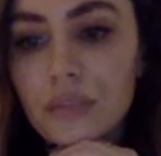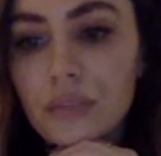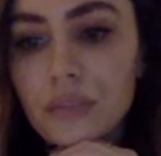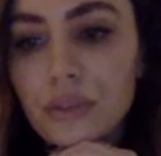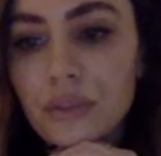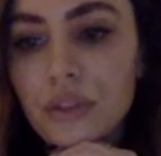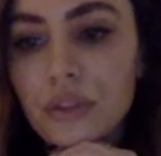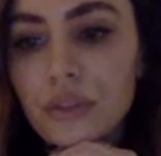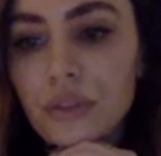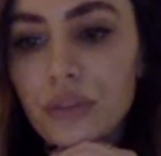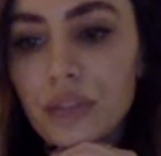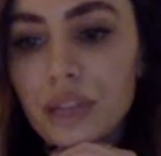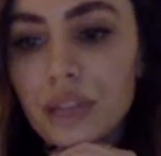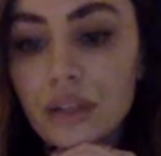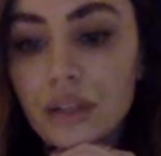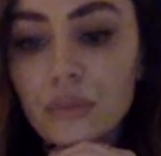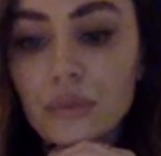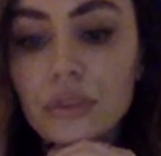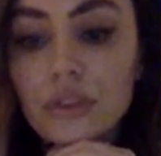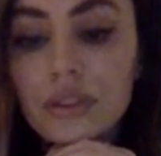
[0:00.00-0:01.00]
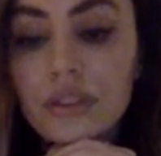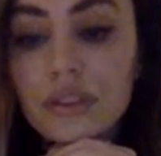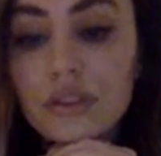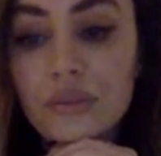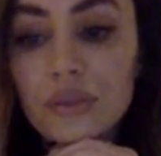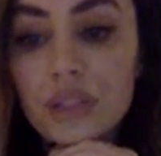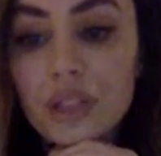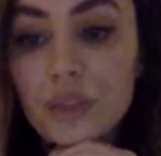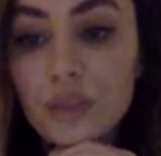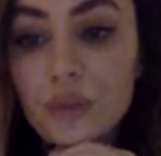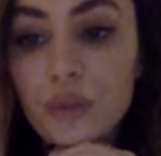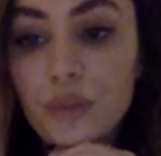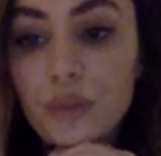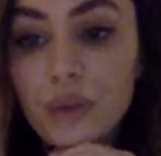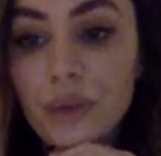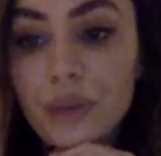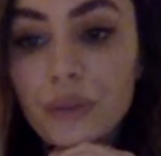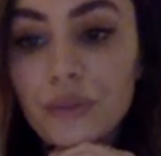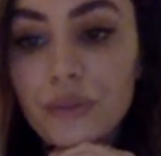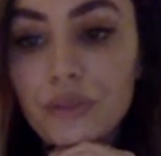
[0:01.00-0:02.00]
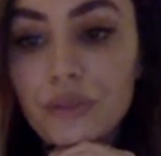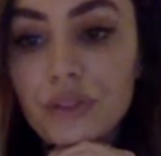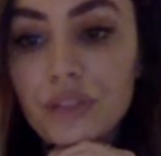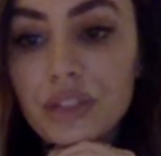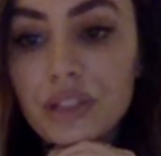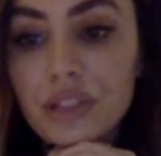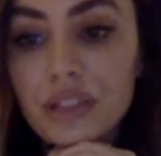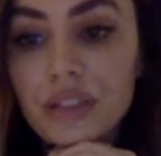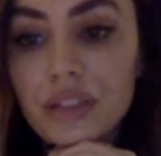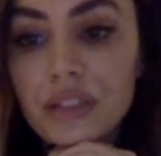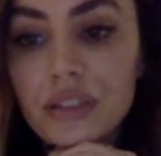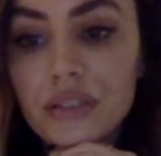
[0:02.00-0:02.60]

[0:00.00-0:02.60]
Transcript: being relatable is a really big part of music.